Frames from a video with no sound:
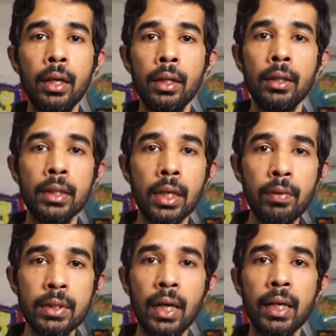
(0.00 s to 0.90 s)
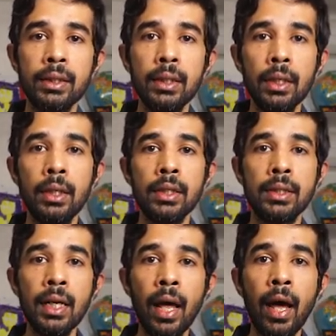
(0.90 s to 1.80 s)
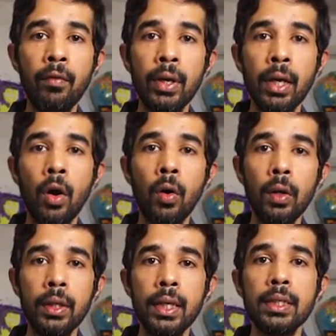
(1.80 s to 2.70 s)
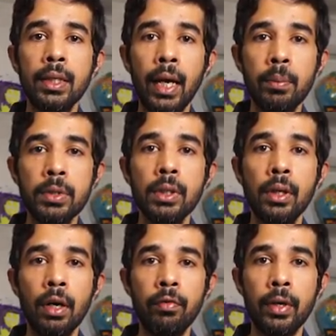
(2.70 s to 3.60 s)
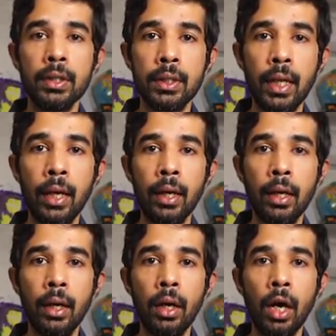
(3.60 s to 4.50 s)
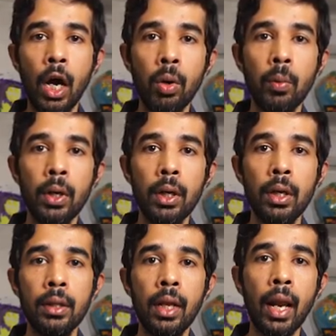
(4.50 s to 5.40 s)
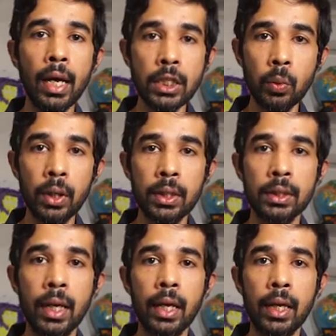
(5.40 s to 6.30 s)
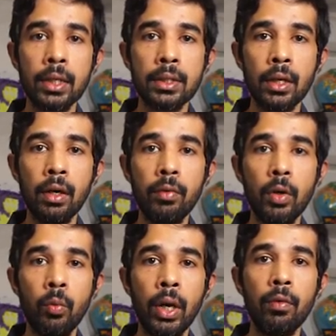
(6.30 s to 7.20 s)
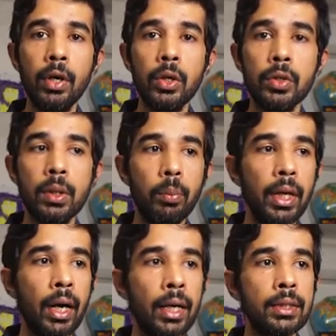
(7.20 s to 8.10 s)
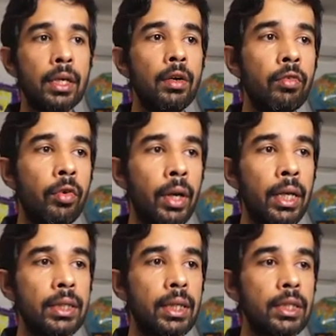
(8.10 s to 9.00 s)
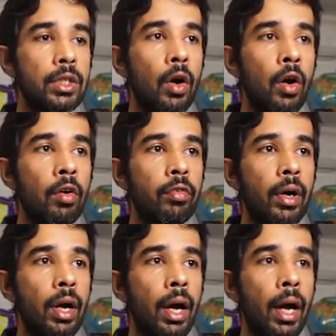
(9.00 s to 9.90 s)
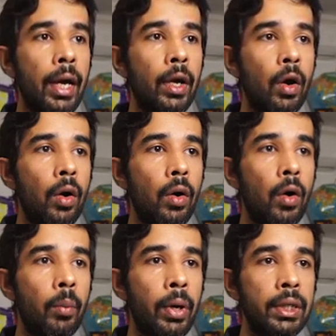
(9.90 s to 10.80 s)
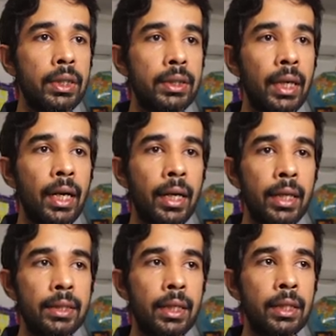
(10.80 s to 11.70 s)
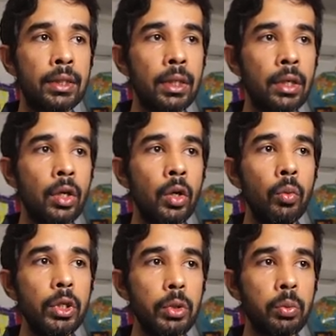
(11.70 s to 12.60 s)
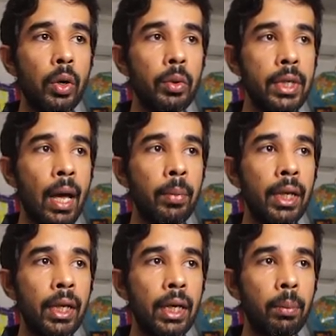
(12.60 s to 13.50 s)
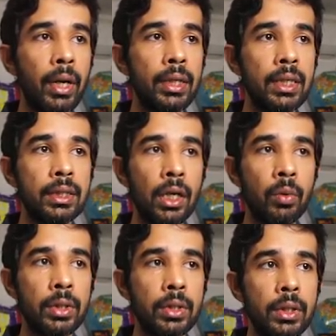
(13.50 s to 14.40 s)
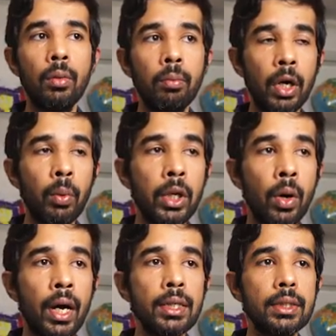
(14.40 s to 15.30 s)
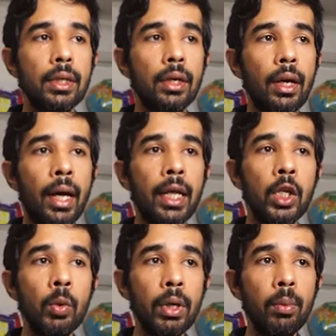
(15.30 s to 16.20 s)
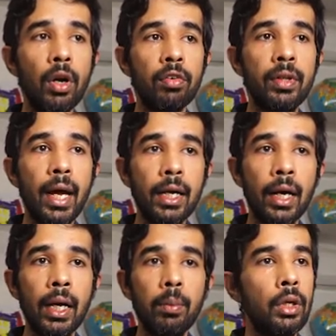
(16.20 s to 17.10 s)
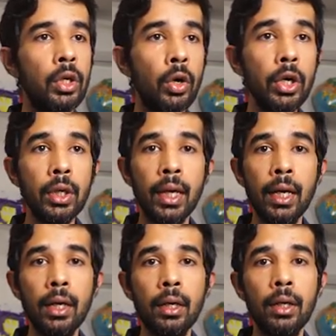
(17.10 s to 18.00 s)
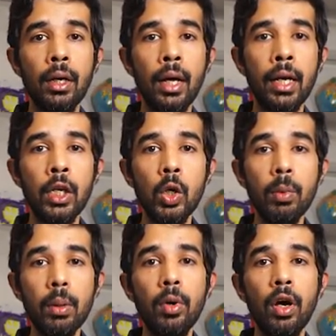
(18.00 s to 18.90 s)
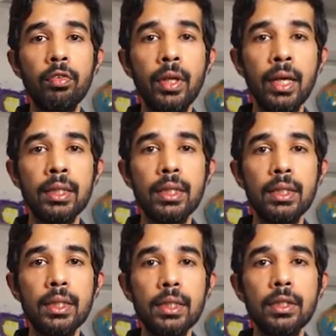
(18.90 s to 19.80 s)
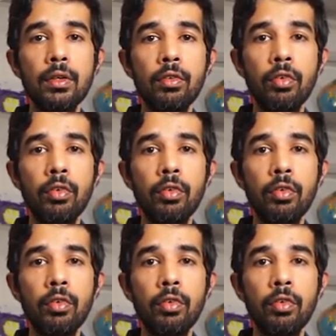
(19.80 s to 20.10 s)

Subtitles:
the service collection is still having all these types referenced there. However, the last one is getting served whenever you simply ask for an instance of IOperation Singleton instance, which was what was happening in dependency service. But when you ask an enumerable of that type, you're going to get an enumerable of the instances for